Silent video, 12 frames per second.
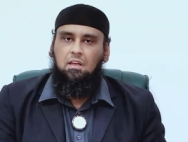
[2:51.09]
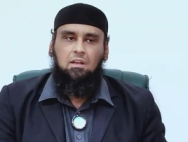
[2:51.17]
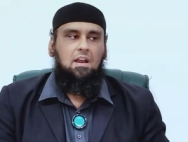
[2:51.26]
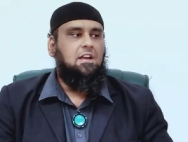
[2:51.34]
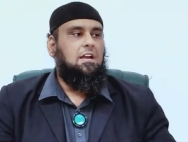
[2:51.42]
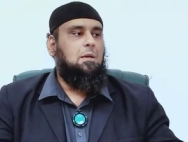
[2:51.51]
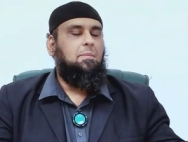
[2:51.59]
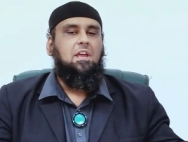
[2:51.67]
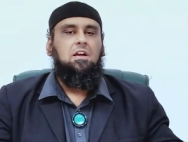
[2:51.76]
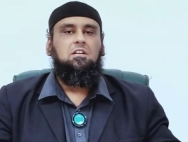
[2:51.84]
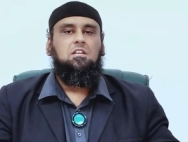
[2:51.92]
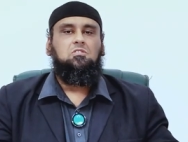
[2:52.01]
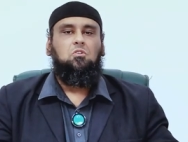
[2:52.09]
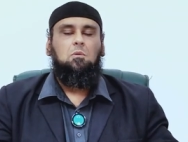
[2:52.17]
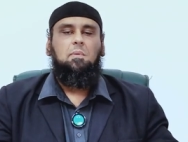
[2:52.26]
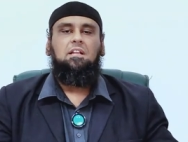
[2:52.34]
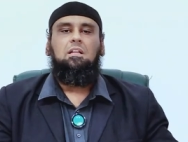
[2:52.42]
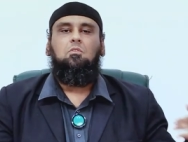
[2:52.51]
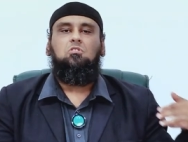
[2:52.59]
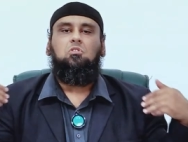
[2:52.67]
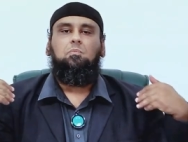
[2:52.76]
Readily be understood by the most